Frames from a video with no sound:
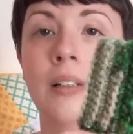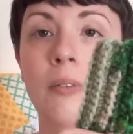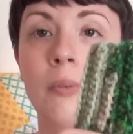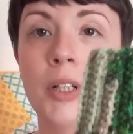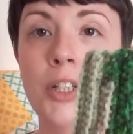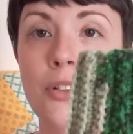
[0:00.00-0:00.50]

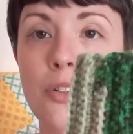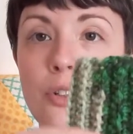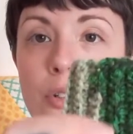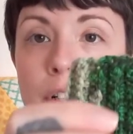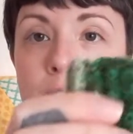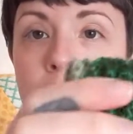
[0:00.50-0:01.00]
When you
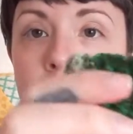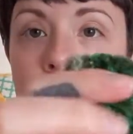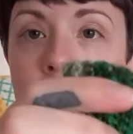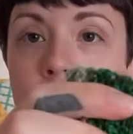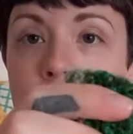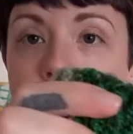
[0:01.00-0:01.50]
join,
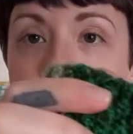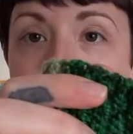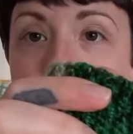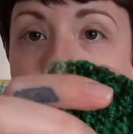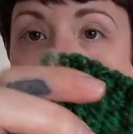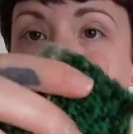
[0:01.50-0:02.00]
because it's
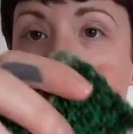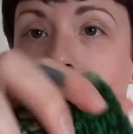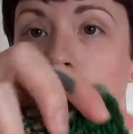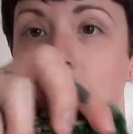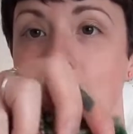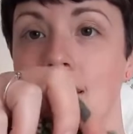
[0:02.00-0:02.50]
done
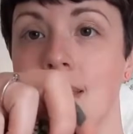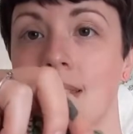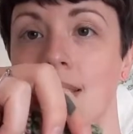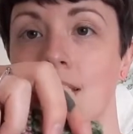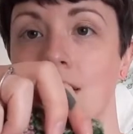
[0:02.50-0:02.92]
sideways,